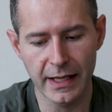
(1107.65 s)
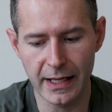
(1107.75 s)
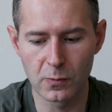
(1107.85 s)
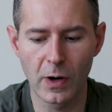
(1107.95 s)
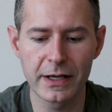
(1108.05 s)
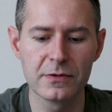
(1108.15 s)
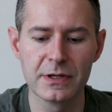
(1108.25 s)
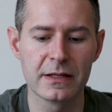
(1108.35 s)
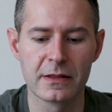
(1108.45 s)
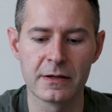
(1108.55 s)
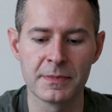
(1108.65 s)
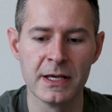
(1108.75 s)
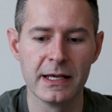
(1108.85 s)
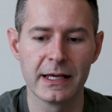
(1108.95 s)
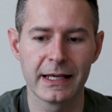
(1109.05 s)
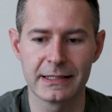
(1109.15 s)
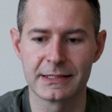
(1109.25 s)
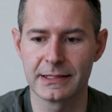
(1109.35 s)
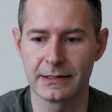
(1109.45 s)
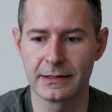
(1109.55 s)
And why you need them
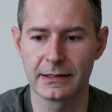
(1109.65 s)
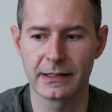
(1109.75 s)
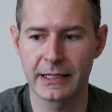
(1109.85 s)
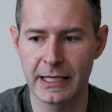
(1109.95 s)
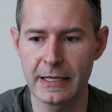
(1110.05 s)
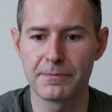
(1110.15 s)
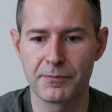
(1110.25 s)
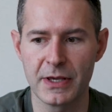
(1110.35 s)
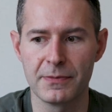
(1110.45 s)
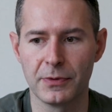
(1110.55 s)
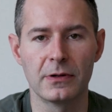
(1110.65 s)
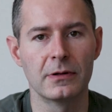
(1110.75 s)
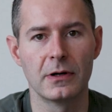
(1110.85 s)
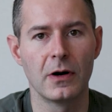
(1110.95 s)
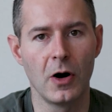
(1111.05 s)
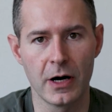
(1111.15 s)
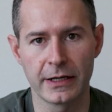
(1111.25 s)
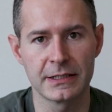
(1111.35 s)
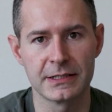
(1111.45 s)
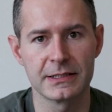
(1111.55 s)
is to keep people
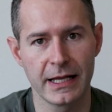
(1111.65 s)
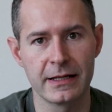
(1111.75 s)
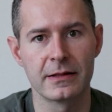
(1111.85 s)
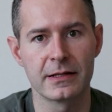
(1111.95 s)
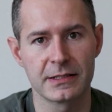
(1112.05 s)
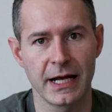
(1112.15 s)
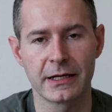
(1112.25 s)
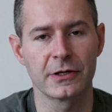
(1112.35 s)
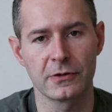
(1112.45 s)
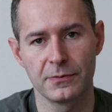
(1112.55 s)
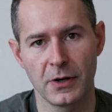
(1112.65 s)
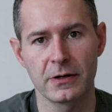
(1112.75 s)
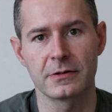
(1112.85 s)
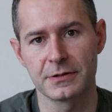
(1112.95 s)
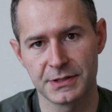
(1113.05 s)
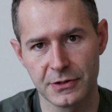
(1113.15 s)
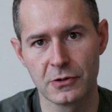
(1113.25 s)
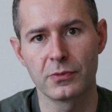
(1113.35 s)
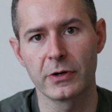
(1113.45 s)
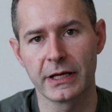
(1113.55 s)
honest in the technical partners that
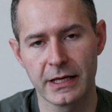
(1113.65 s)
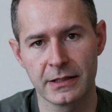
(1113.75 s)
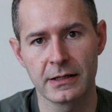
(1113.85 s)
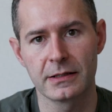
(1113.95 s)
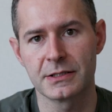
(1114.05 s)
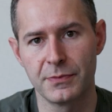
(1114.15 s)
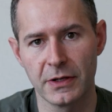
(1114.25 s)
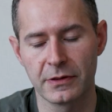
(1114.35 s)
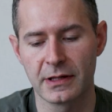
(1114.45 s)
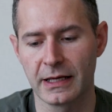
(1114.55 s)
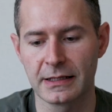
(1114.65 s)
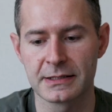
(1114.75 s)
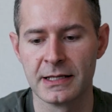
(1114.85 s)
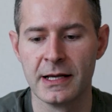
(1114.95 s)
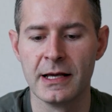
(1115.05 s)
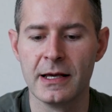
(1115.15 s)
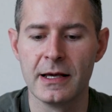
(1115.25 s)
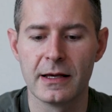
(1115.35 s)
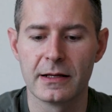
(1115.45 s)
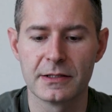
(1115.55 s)
you bring in to build things.
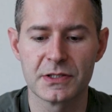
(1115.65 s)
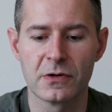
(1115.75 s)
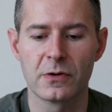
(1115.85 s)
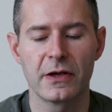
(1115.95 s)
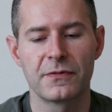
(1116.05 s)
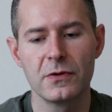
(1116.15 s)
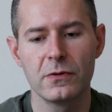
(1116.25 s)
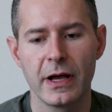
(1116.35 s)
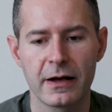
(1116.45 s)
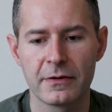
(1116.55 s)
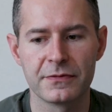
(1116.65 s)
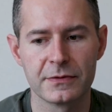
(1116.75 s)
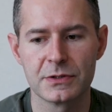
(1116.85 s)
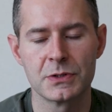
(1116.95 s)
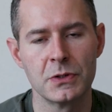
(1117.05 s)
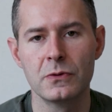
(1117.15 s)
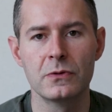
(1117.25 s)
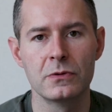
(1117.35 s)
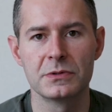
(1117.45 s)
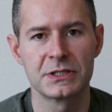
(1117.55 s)
So if you have
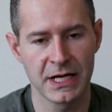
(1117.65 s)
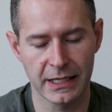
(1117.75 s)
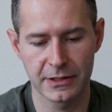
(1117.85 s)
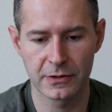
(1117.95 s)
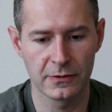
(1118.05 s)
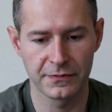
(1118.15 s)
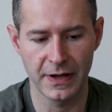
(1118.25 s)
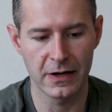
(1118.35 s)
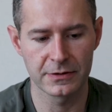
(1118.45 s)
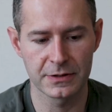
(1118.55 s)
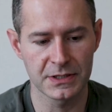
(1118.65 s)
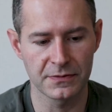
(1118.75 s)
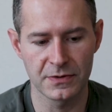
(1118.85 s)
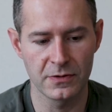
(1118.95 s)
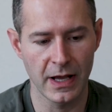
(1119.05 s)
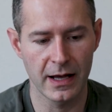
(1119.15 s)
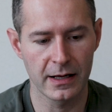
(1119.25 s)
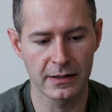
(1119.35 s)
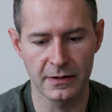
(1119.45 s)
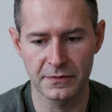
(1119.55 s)
two technical founders, if you
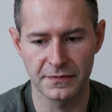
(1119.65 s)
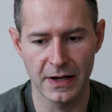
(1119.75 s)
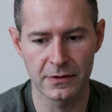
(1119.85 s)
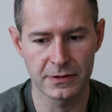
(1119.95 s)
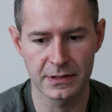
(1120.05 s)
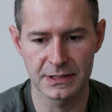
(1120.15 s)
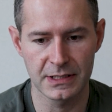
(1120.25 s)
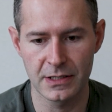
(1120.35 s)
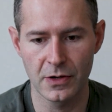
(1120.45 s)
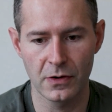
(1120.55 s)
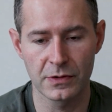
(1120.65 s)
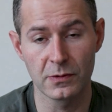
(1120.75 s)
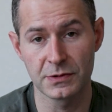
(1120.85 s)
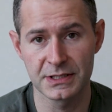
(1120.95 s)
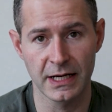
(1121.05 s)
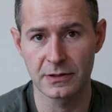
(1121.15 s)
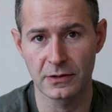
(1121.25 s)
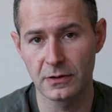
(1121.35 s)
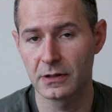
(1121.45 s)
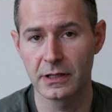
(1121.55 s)
had a founder, the CEO, that was
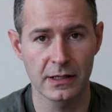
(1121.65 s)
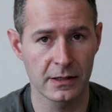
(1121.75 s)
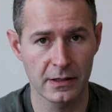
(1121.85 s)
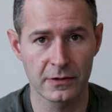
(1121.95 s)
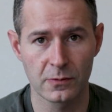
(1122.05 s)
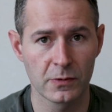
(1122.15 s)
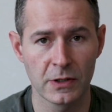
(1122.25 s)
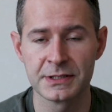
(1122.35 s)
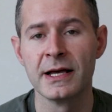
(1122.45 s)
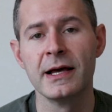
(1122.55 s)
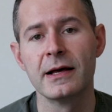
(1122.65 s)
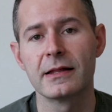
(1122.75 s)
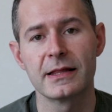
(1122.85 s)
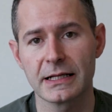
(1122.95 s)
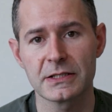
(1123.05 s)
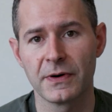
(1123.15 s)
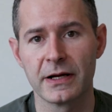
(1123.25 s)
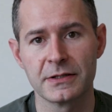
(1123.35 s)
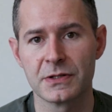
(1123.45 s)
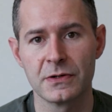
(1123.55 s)
technical and then another one was, that's
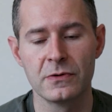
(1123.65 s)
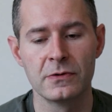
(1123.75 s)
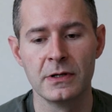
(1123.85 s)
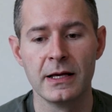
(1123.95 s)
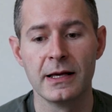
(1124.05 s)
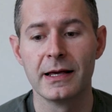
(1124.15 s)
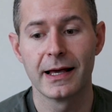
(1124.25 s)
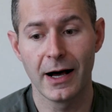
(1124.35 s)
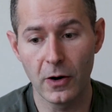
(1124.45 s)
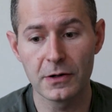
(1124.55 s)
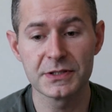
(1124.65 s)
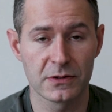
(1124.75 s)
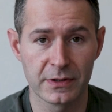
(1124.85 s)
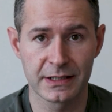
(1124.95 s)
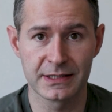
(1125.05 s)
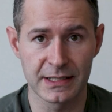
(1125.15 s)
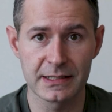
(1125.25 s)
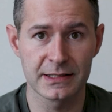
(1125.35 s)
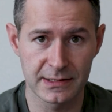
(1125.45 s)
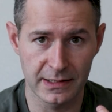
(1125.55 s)
fine too. Also it
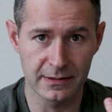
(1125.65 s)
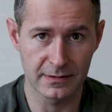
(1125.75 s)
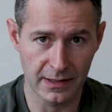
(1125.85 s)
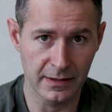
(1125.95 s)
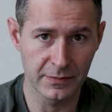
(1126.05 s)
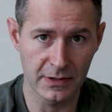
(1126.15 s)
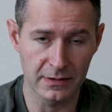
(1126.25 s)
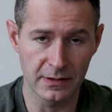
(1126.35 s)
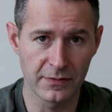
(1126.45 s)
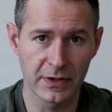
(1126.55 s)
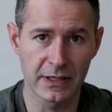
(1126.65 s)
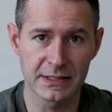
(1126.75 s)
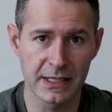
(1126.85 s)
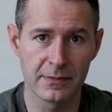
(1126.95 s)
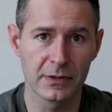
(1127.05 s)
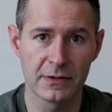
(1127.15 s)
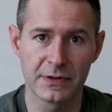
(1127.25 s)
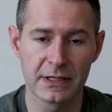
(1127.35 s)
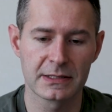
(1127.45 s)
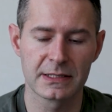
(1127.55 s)
exists, and I'm the living example
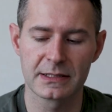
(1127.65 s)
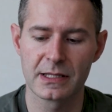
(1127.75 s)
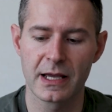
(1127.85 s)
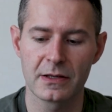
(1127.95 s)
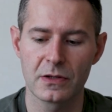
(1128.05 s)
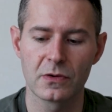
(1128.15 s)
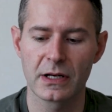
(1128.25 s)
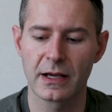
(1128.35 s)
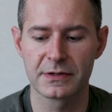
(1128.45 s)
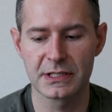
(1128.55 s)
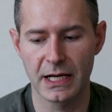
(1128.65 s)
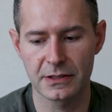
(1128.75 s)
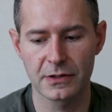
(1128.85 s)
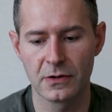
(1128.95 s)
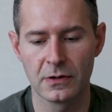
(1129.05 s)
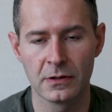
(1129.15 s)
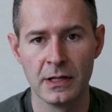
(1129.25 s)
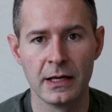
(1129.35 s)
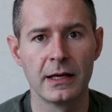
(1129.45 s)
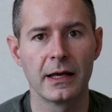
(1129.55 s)
of this, is that you can have a
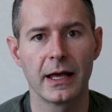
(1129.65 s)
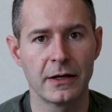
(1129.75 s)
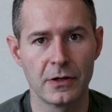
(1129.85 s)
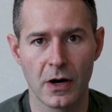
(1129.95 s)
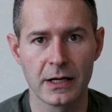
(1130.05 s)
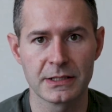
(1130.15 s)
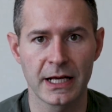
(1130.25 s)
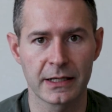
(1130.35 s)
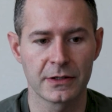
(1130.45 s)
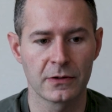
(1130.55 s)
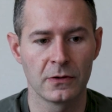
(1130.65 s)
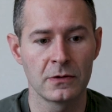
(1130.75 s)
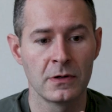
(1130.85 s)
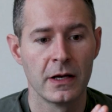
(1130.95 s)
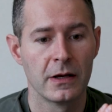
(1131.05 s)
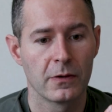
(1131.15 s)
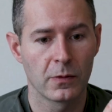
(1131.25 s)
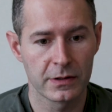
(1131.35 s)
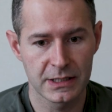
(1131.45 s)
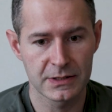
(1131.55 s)
technical and non-technical
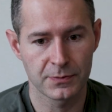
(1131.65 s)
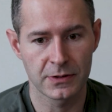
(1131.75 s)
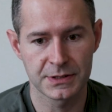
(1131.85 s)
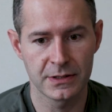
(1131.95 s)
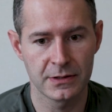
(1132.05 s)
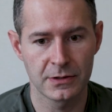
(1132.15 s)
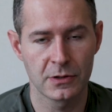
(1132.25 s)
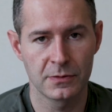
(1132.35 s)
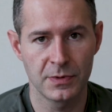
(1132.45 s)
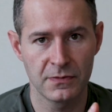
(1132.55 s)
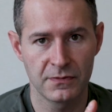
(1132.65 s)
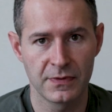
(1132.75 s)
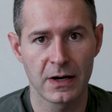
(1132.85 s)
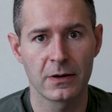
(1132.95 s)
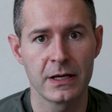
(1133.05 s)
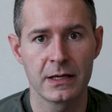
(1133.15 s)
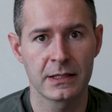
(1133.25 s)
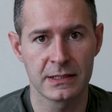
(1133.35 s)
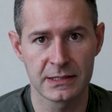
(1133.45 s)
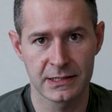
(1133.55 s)
where this person could be very
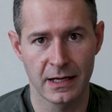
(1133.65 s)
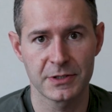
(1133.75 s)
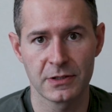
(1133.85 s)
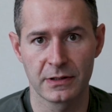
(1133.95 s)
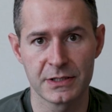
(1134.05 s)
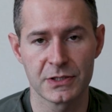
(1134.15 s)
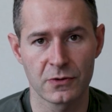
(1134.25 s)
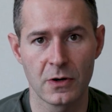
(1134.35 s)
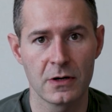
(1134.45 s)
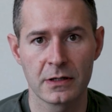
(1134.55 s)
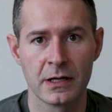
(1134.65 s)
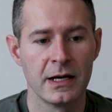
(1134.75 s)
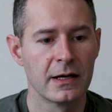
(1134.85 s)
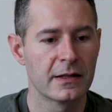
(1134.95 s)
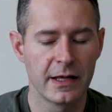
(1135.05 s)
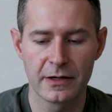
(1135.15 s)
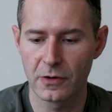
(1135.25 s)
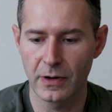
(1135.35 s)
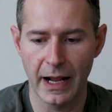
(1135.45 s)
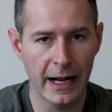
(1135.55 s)
conceptually strong. They
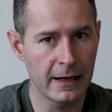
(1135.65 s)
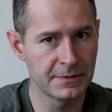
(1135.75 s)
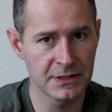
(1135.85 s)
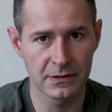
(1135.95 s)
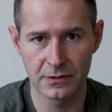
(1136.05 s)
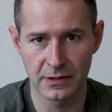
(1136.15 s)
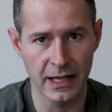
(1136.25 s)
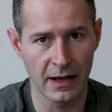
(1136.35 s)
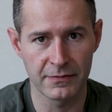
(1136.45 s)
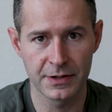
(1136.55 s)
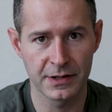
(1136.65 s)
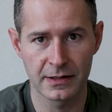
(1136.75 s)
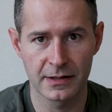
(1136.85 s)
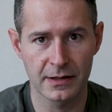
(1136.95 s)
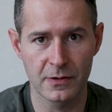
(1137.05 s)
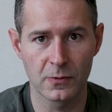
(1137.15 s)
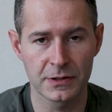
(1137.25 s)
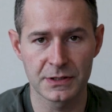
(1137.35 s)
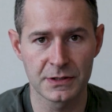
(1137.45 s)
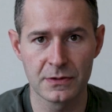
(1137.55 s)
know absolutely everything that they
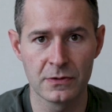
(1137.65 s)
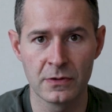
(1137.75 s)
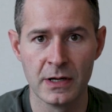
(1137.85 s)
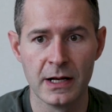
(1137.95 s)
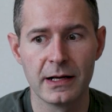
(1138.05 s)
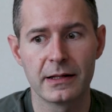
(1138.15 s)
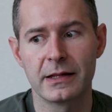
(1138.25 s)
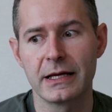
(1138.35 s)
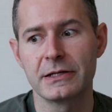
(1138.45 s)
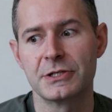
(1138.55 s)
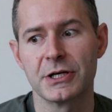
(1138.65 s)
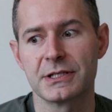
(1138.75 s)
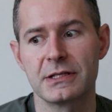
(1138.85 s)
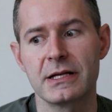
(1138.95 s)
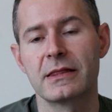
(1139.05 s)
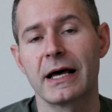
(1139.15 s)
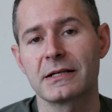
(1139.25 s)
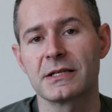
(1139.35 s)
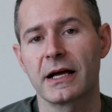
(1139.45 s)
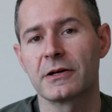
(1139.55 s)
want to do. They just need
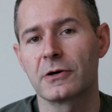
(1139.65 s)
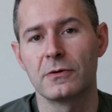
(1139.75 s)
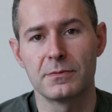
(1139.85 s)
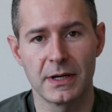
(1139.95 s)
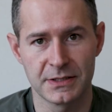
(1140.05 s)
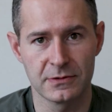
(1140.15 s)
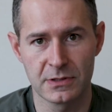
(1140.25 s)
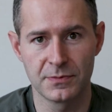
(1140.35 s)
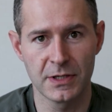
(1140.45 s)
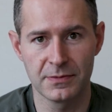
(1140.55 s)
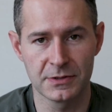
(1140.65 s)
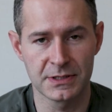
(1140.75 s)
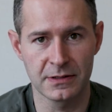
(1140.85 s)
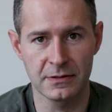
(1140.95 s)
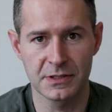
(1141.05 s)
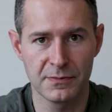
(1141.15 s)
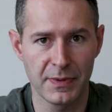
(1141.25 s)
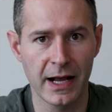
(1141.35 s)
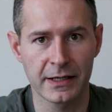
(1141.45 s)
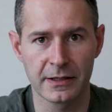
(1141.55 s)
that technical muscle to be able to
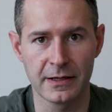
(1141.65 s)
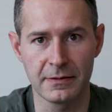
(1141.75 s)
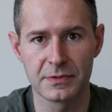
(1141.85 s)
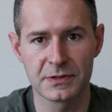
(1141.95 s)
back it up.